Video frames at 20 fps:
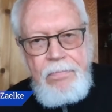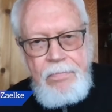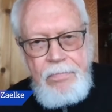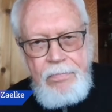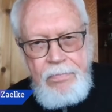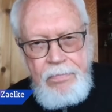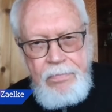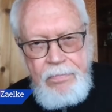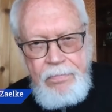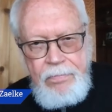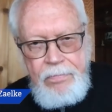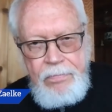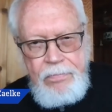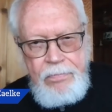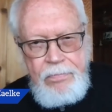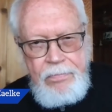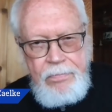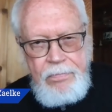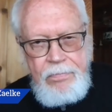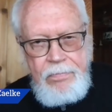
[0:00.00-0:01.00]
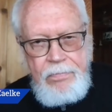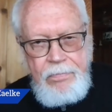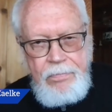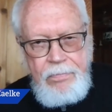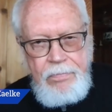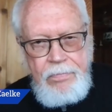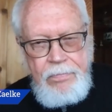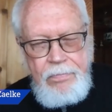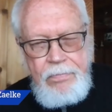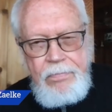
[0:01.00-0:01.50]
for me, my
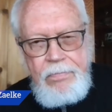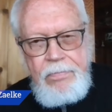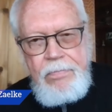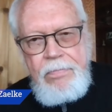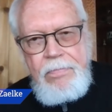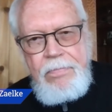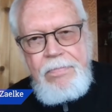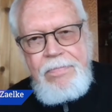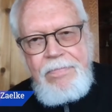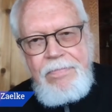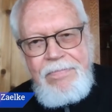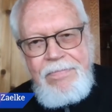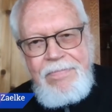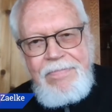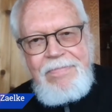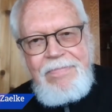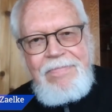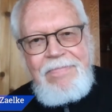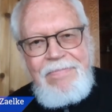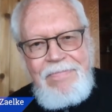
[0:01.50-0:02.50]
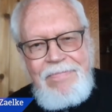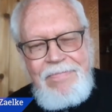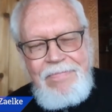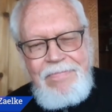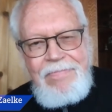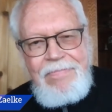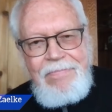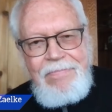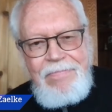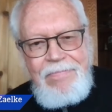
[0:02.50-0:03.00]
children, and future
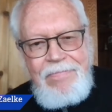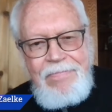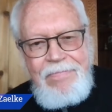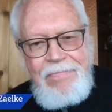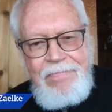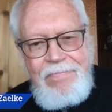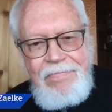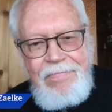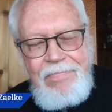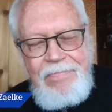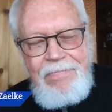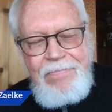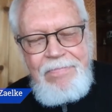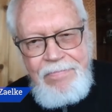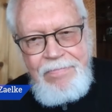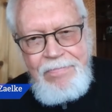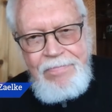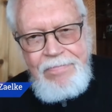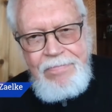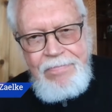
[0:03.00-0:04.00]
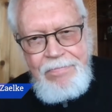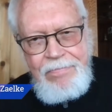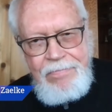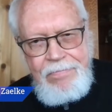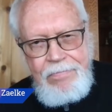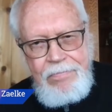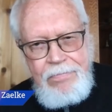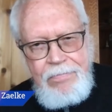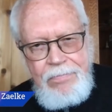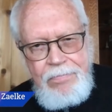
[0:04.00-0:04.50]
generations of citizens of the
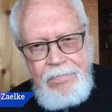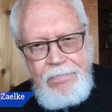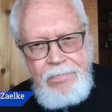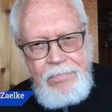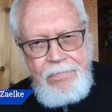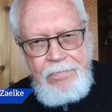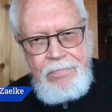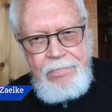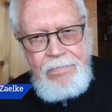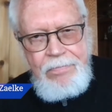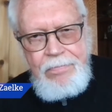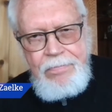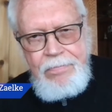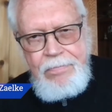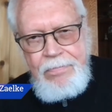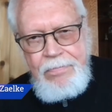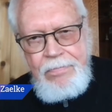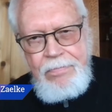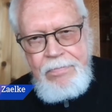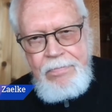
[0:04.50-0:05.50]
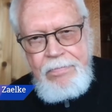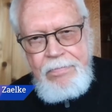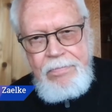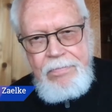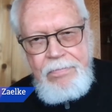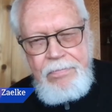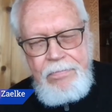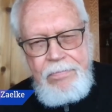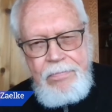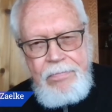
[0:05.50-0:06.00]
world. You've done a
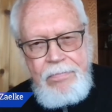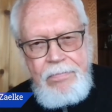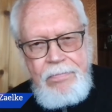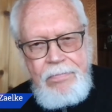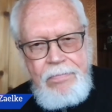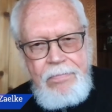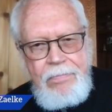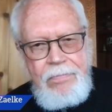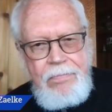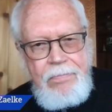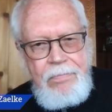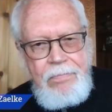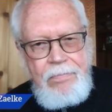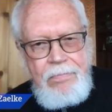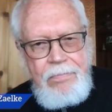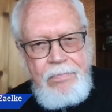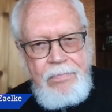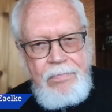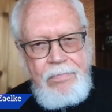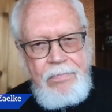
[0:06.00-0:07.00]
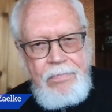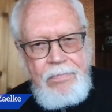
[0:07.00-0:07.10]
lot. In